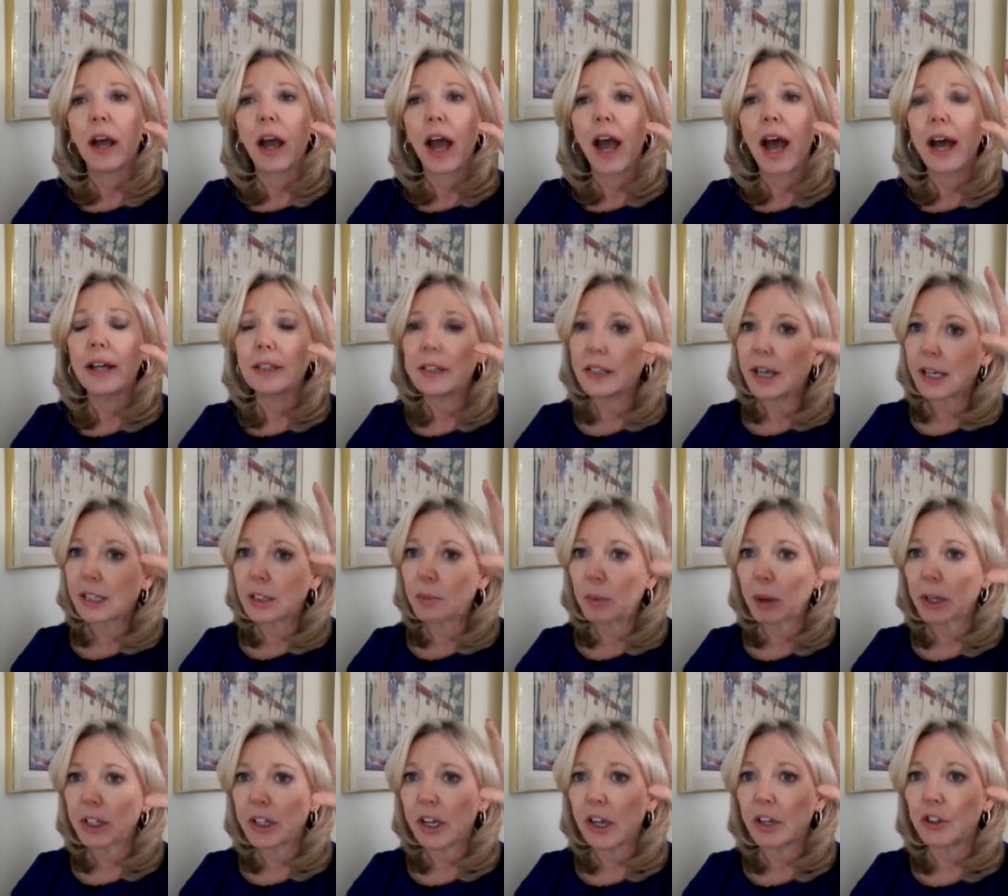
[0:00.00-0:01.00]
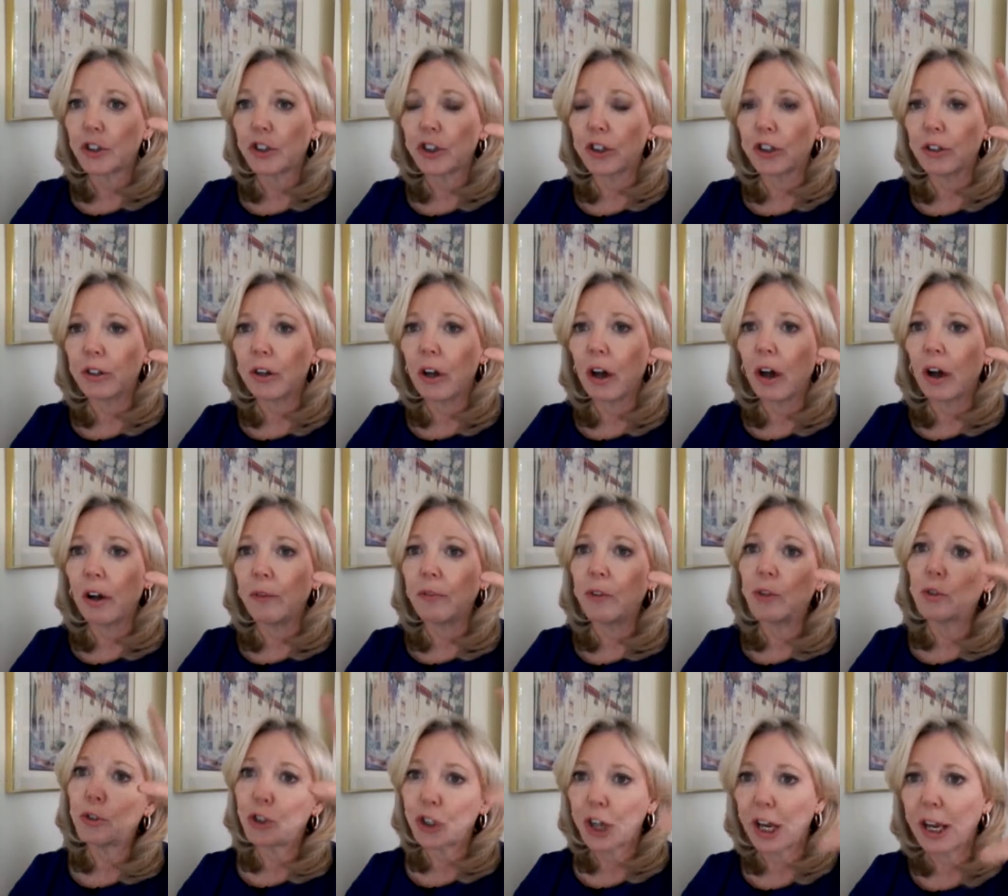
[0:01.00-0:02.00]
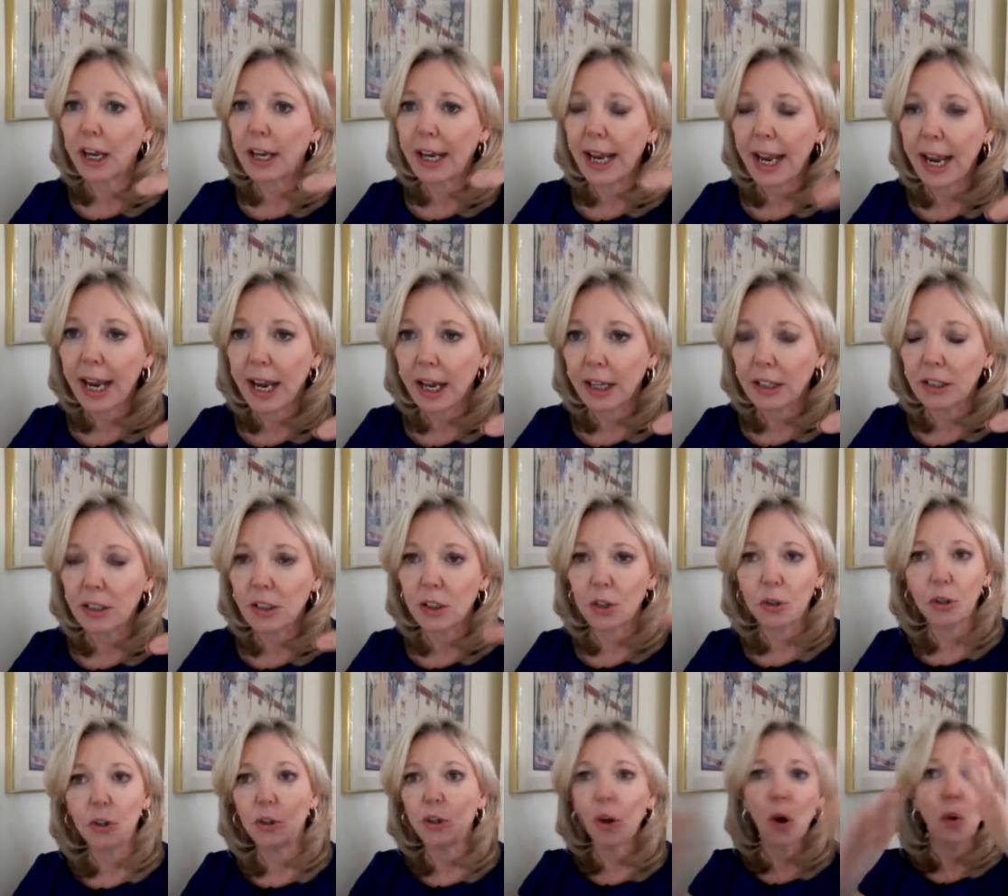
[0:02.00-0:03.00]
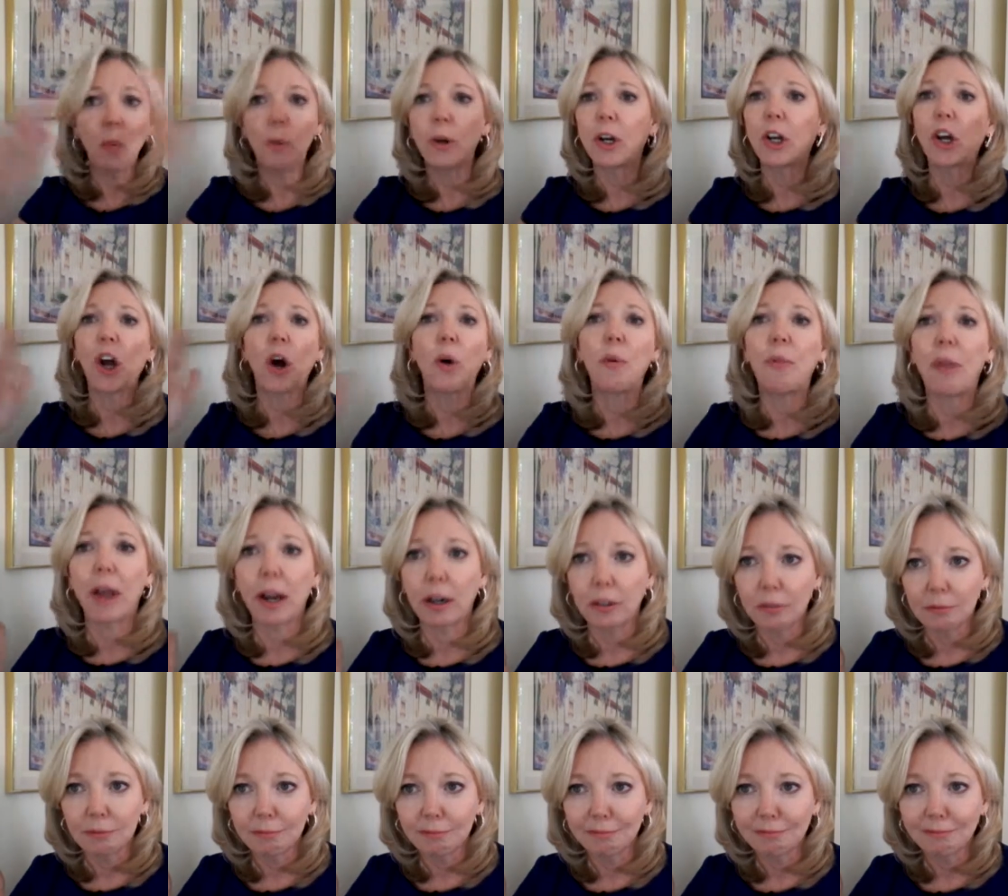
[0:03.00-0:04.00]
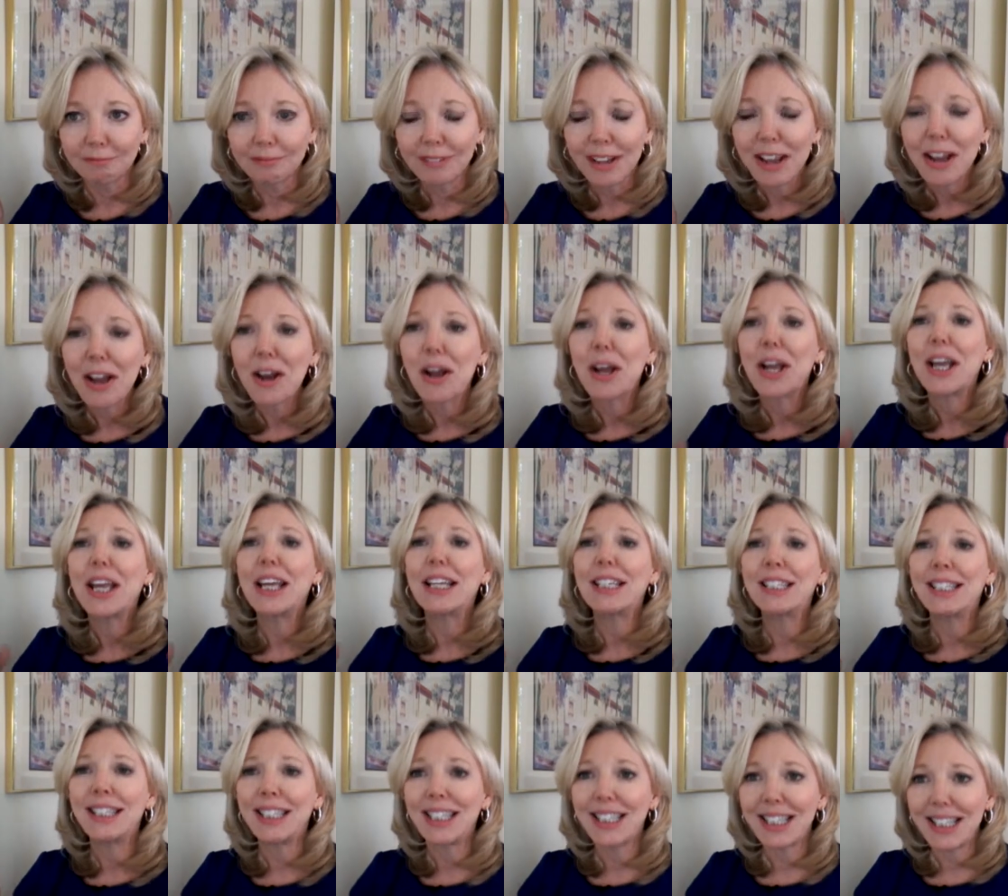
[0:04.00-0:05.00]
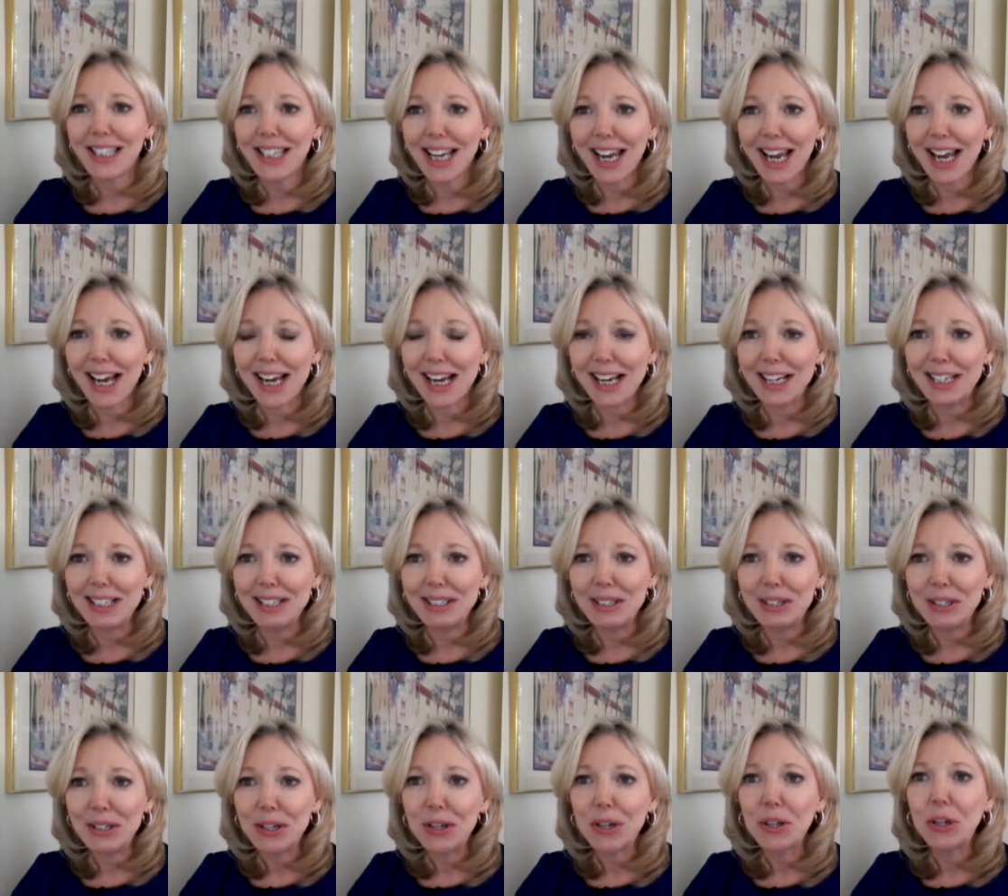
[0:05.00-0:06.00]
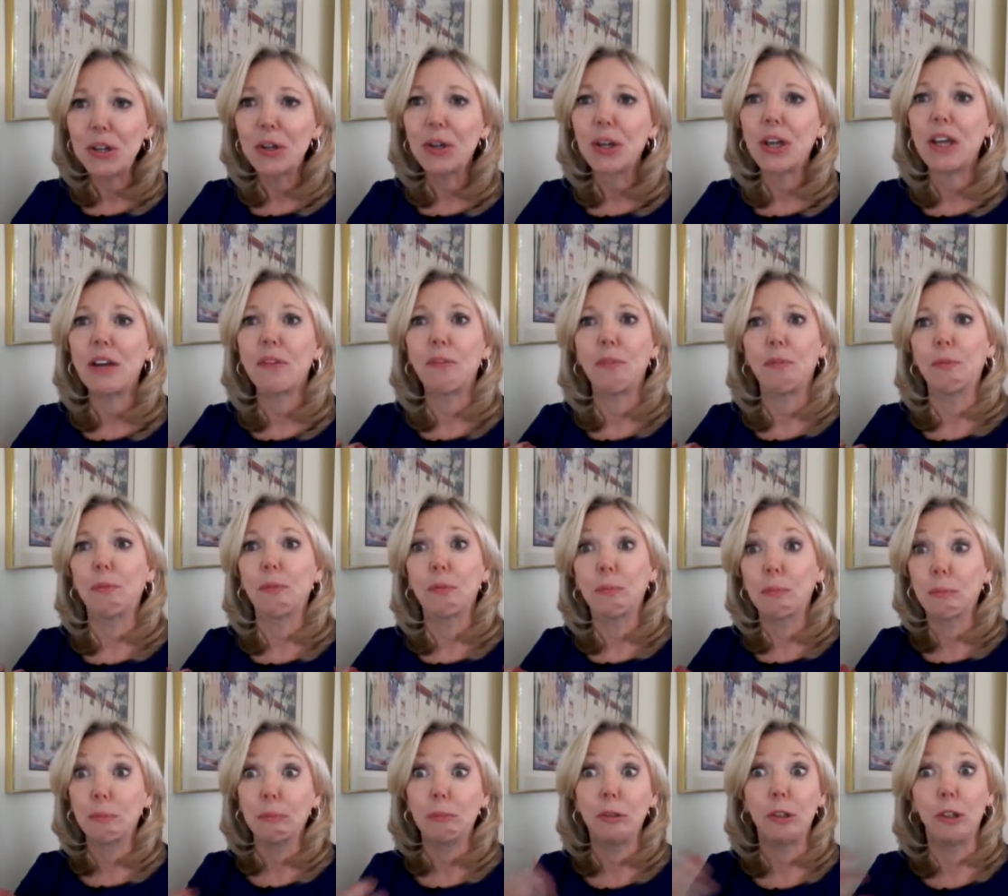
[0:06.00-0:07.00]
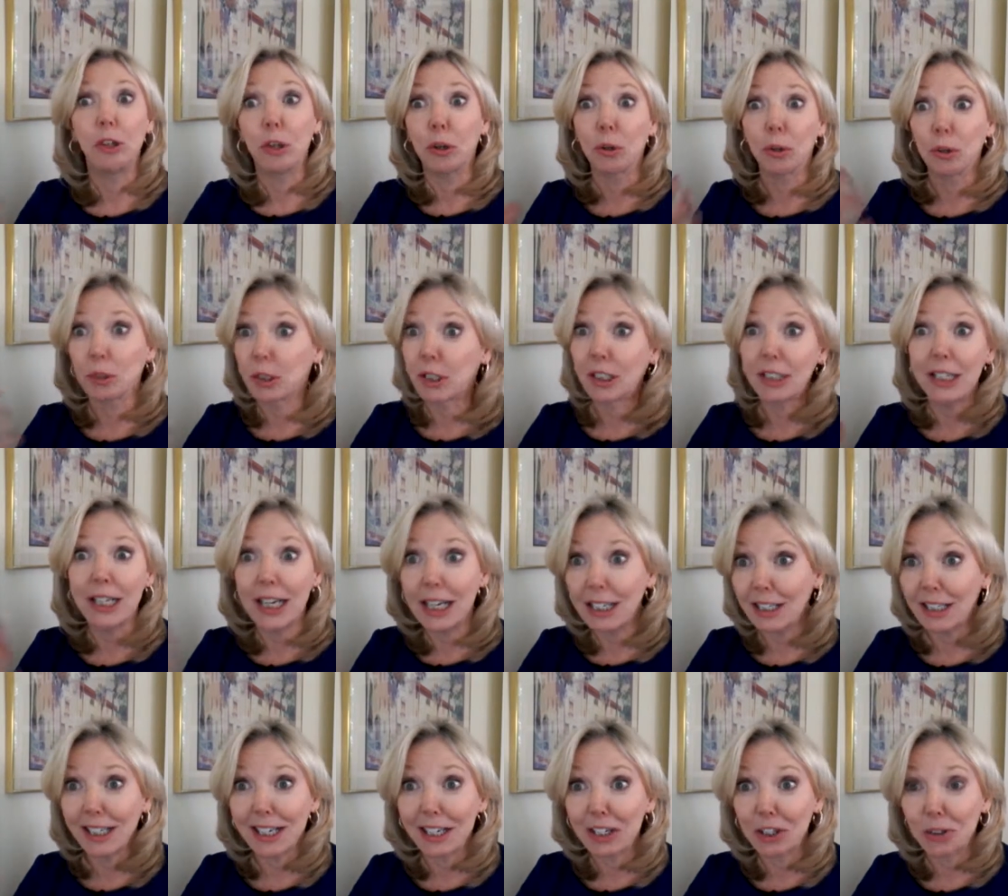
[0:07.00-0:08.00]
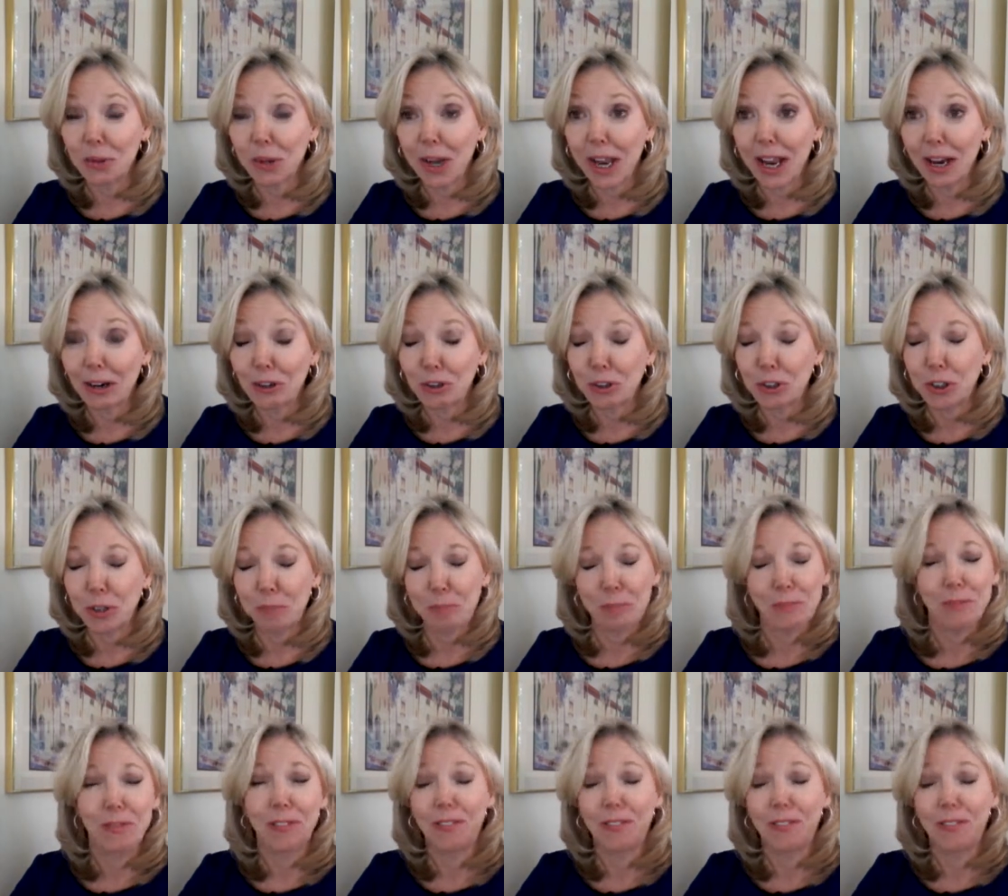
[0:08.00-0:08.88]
has an expectation of you shaking hands. So you don't want to go there. Instead, if you're sneezing into a handkerchief,